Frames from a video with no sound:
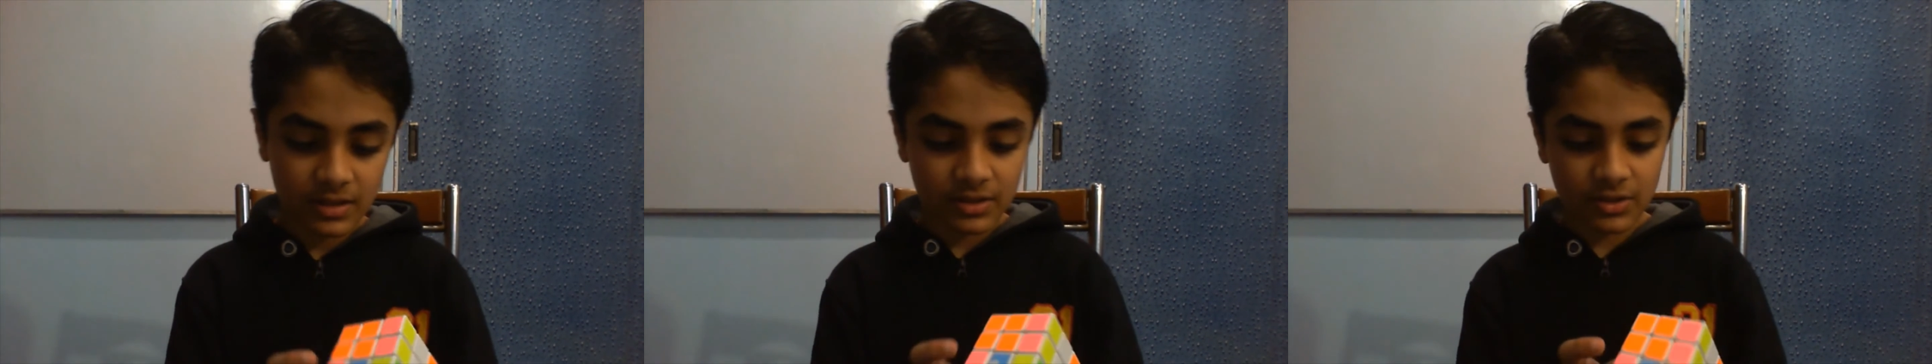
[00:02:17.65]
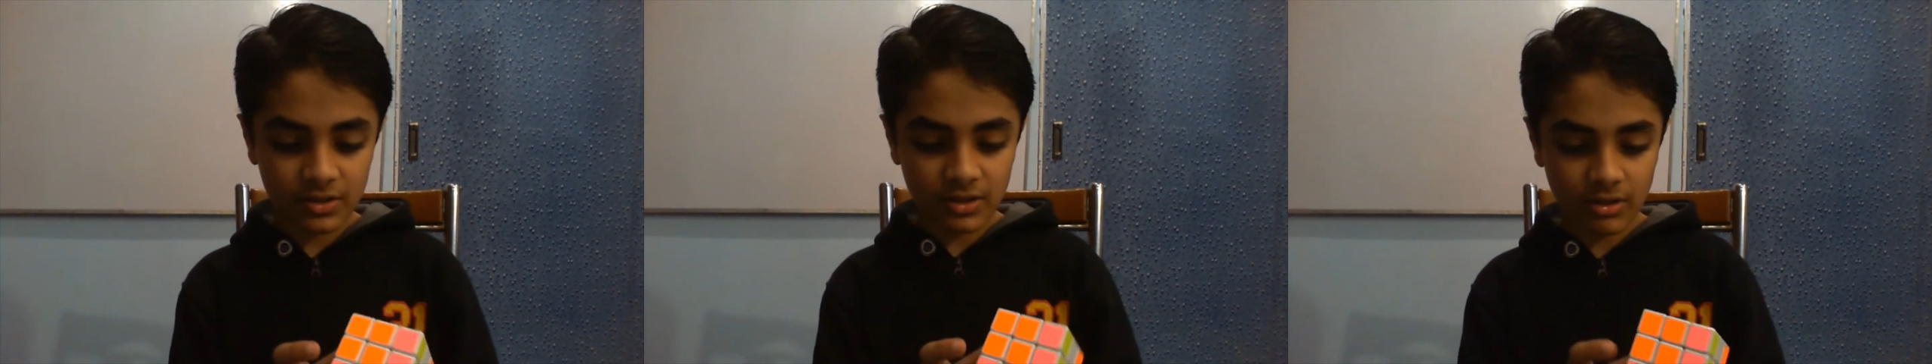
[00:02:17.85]

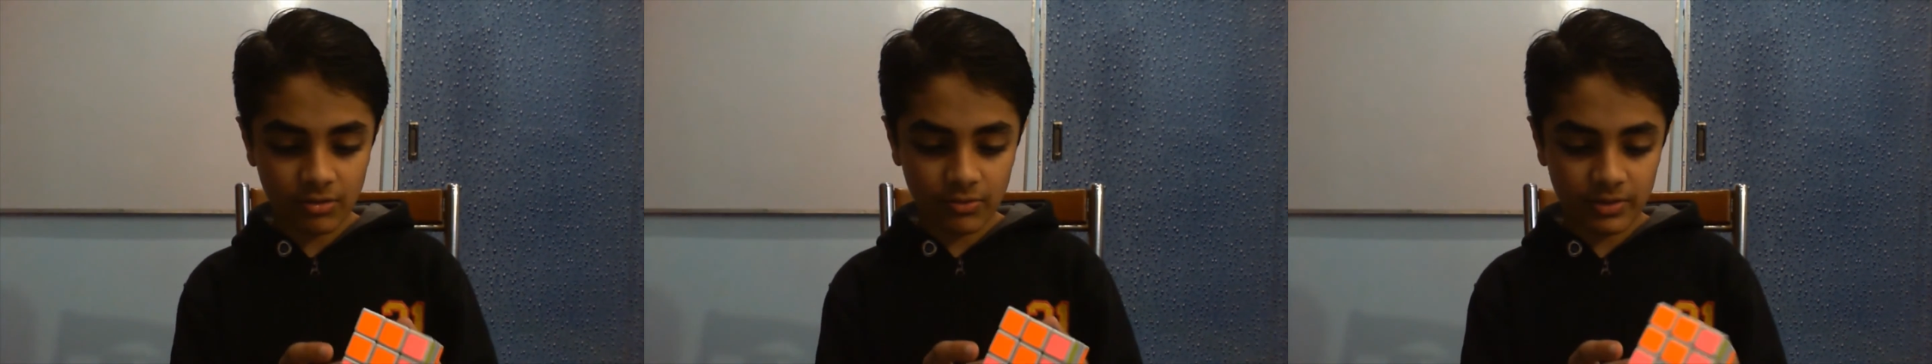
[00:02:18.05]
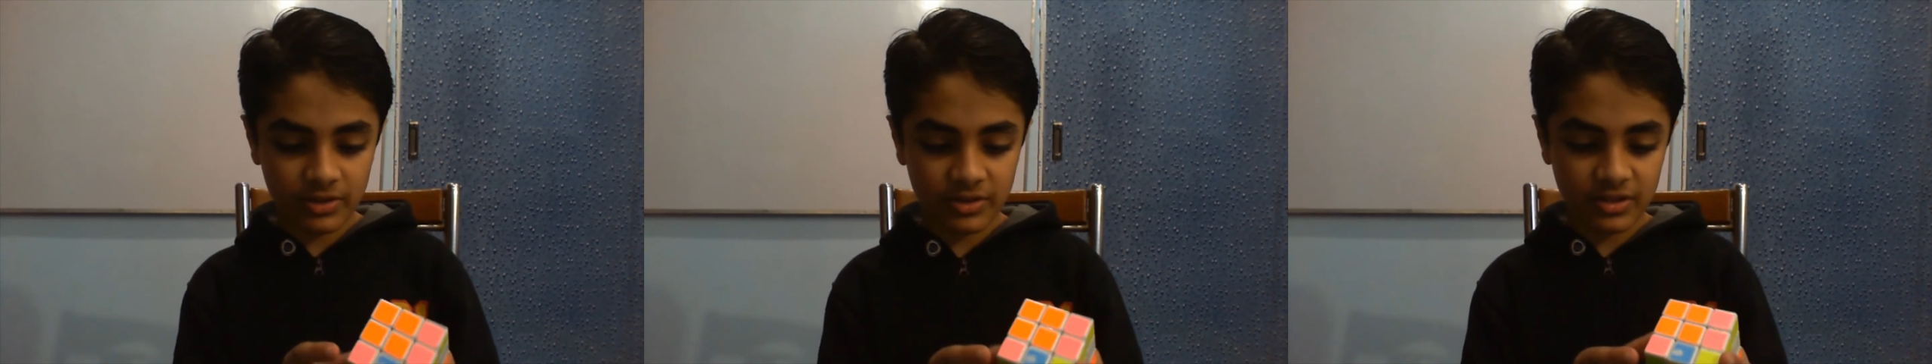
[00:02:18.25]
Now
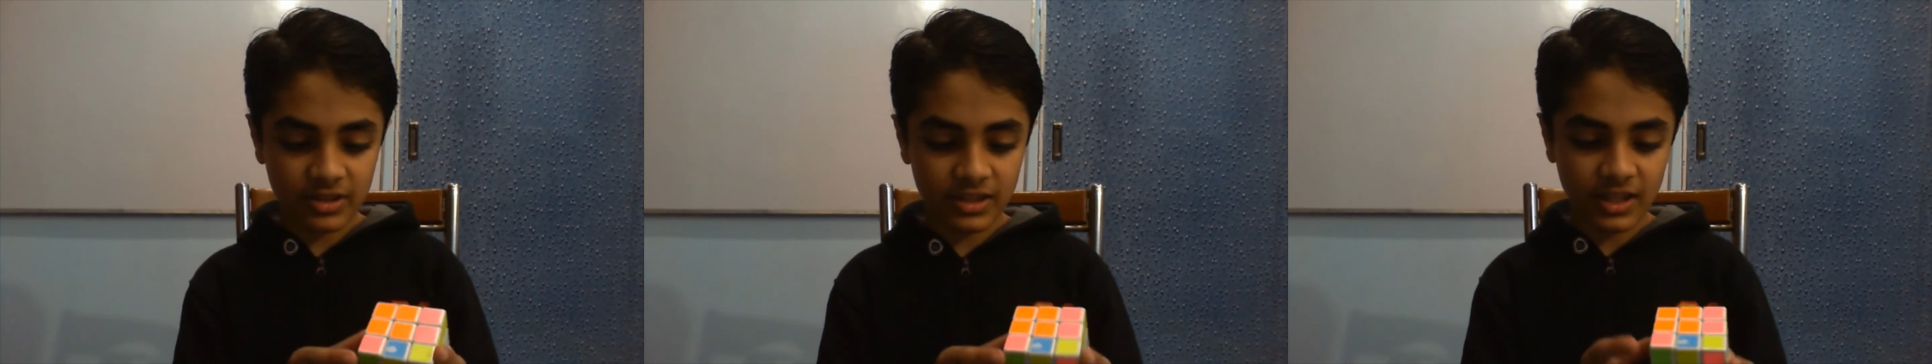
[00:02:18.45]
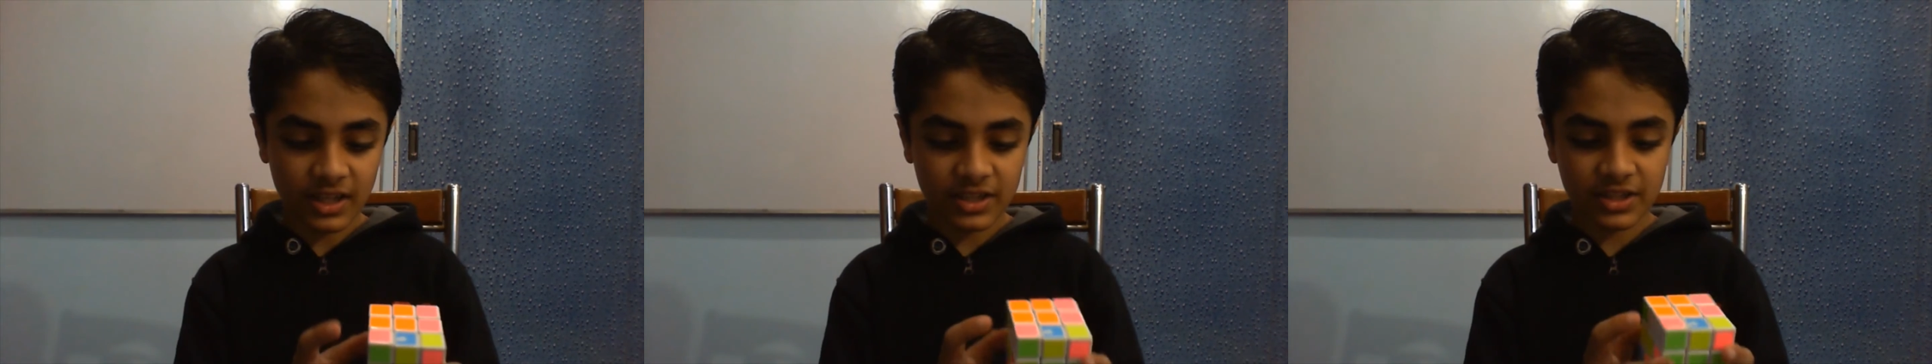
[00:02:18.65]
where's the
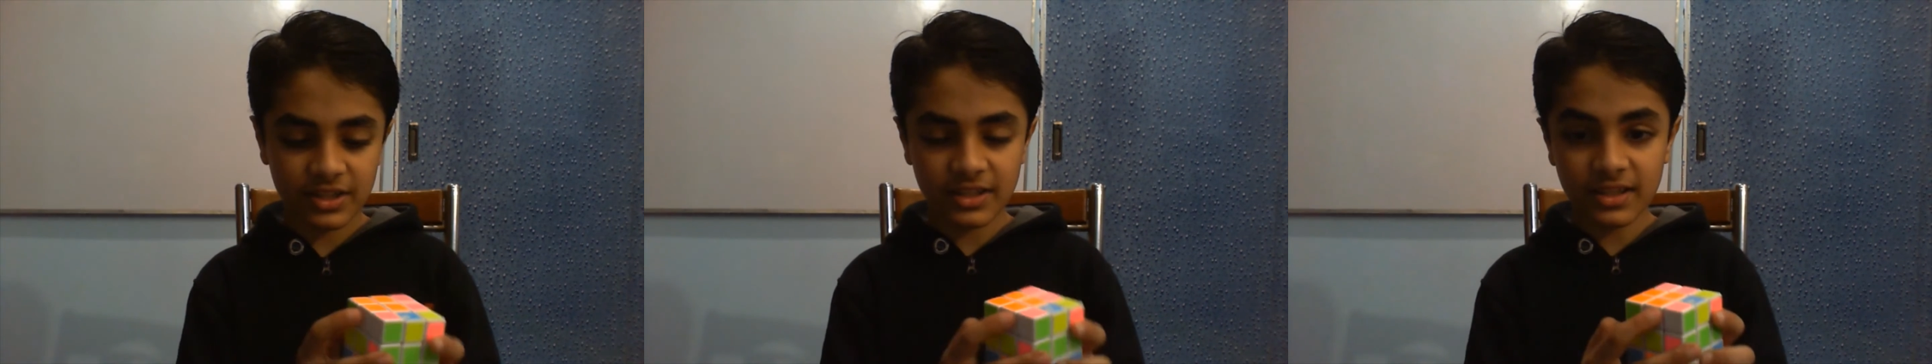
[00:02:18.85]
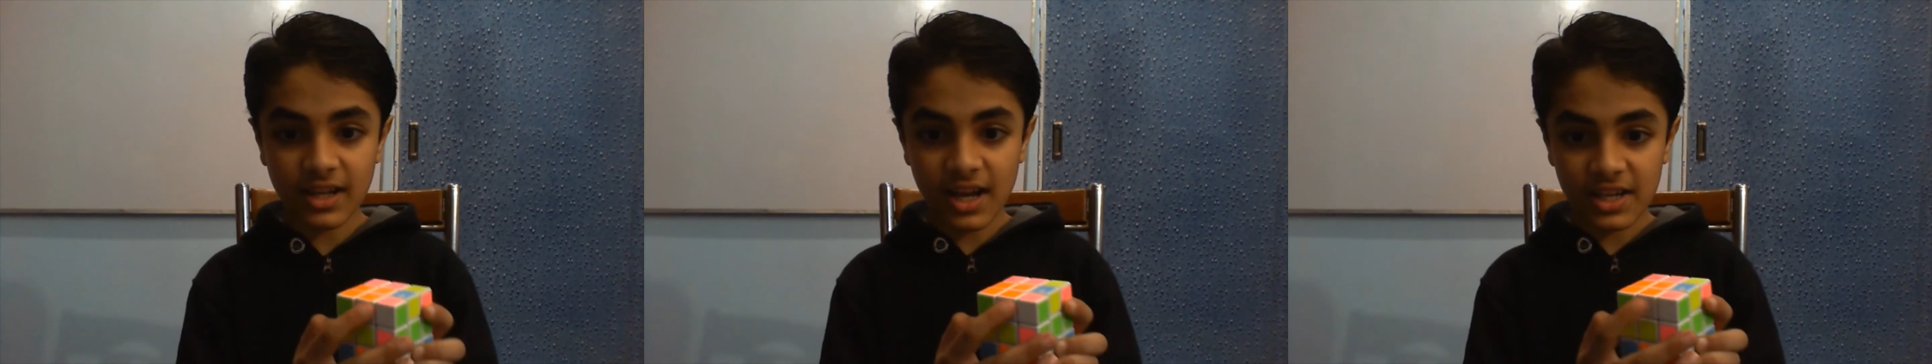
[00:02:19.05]
last?
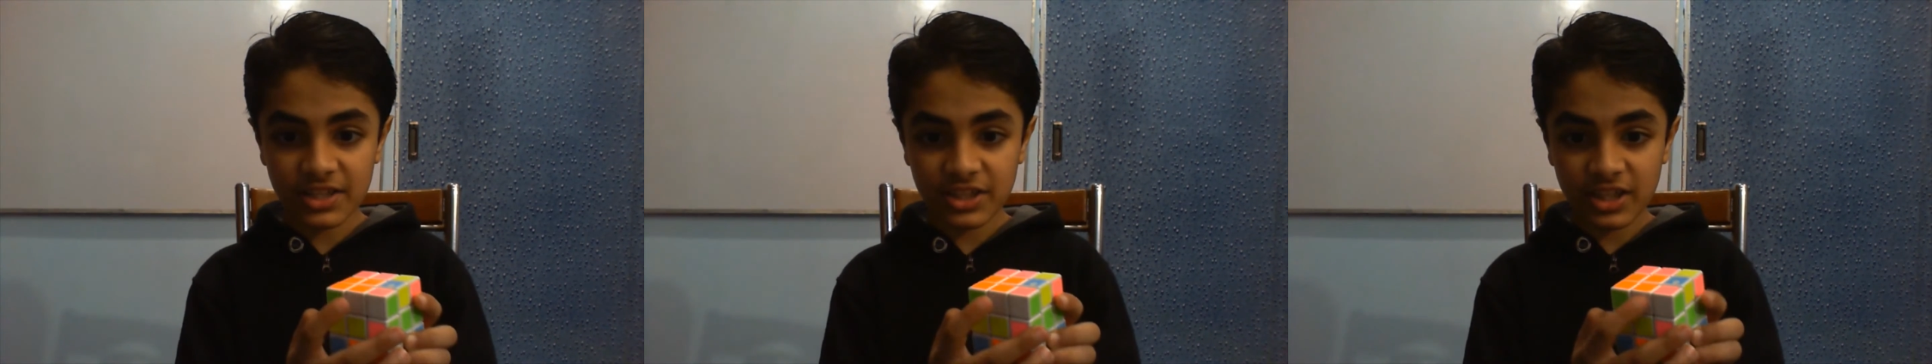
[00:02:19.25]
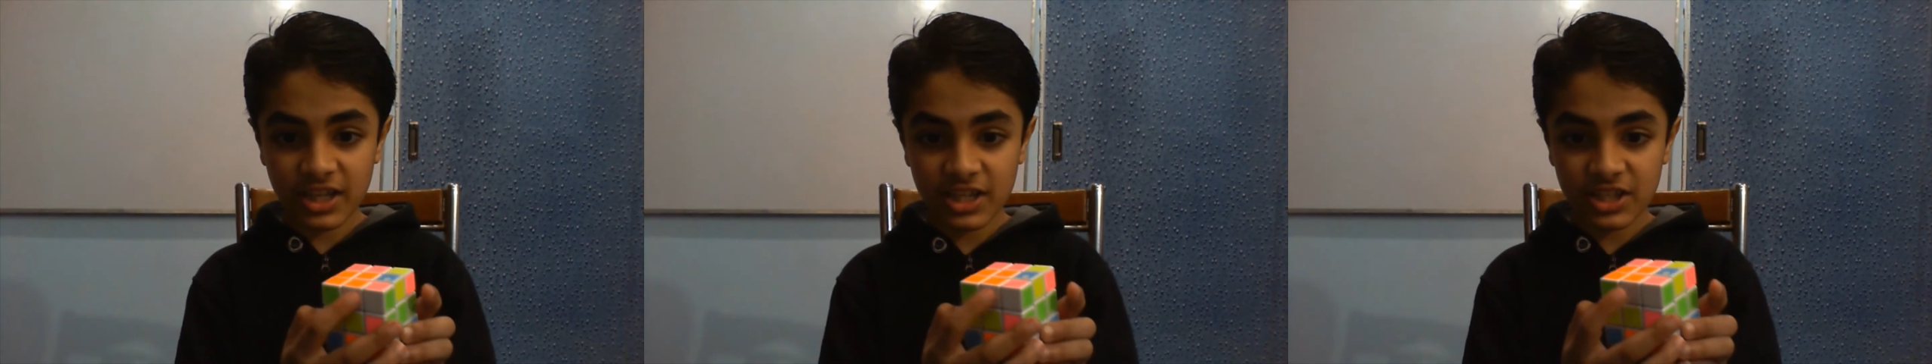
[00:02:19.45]
The
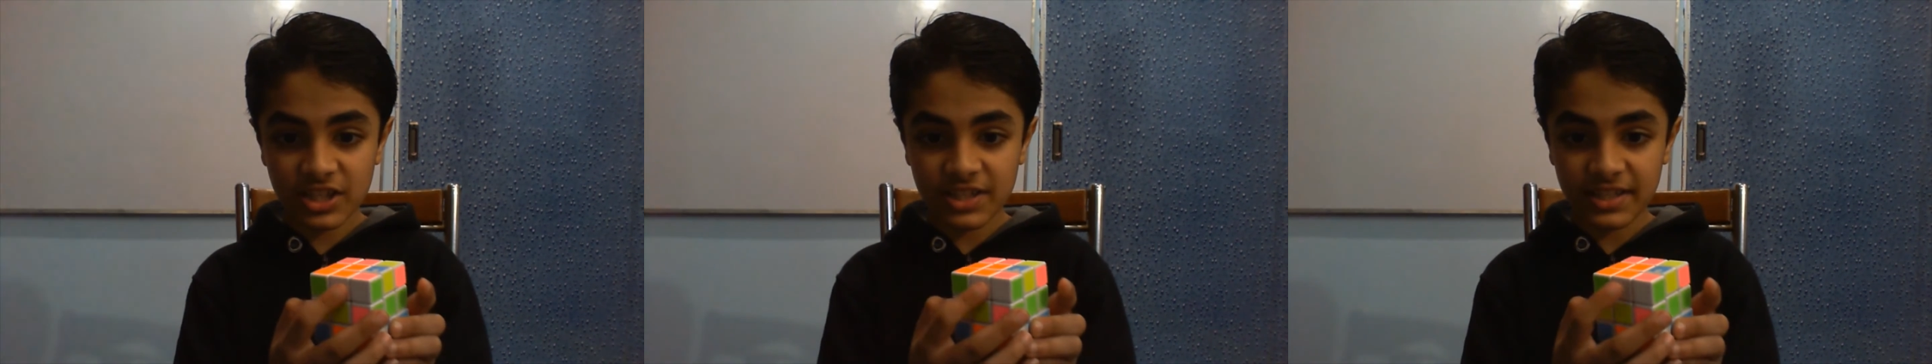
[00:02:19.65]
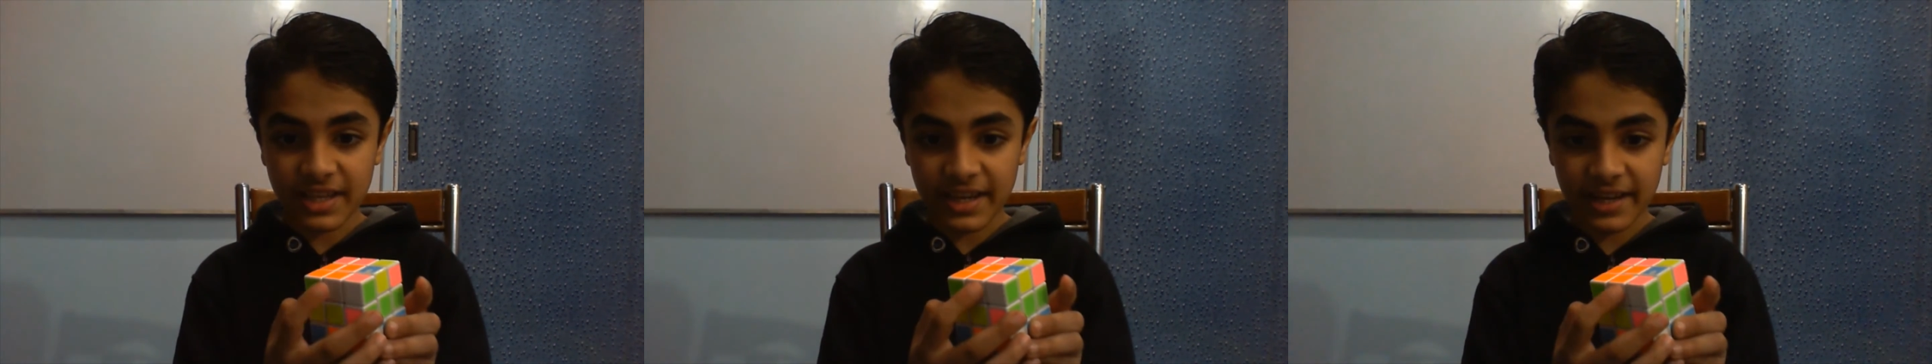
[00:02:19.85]
last edge is